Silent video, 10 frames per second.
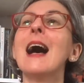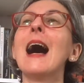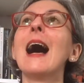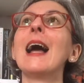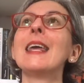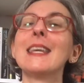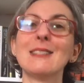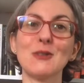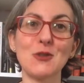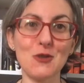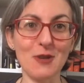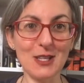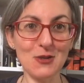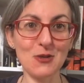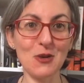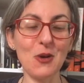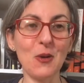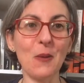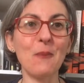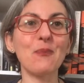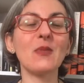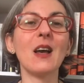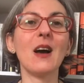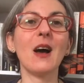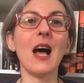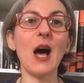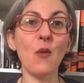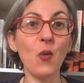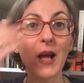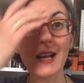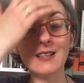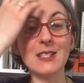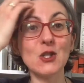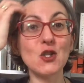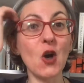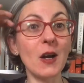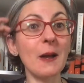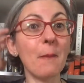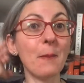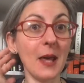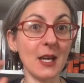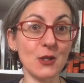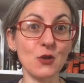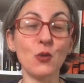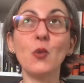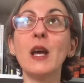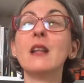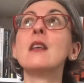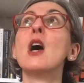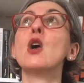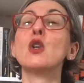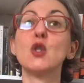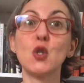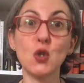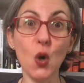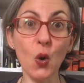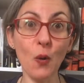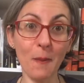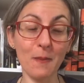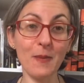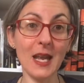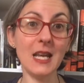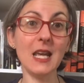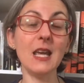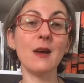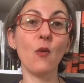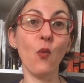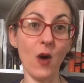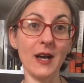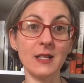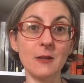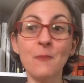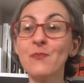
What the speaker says: I cannot stress to you how well this chocolate pairs with so many wines.